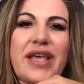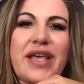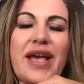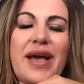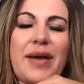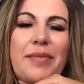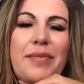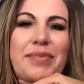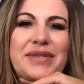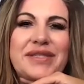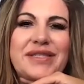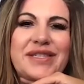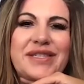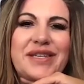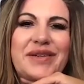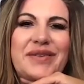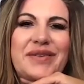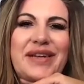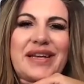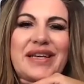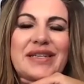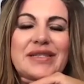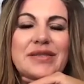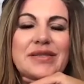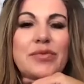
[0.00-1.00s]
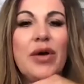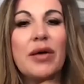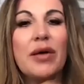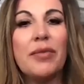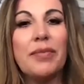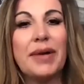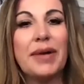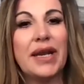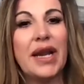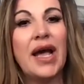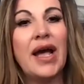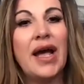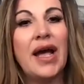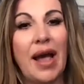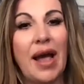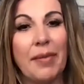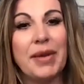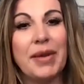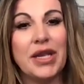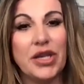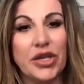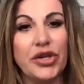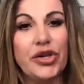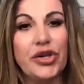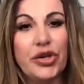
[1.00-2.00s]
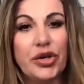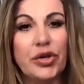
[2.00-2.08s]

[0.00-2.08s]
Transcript: the episode as well. But I mean,